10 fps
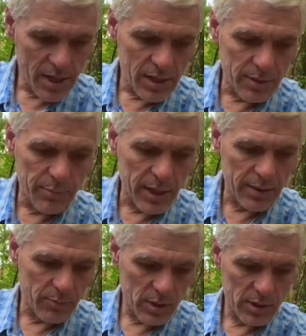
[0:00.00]
you might
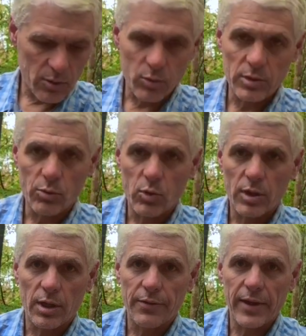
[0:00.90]
want to only work
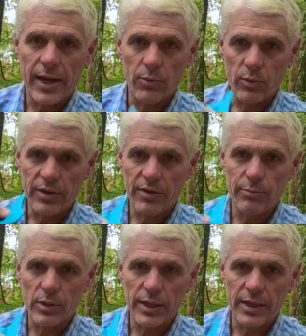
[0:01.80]
on that with the
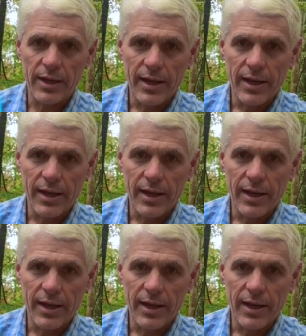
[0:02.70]
blade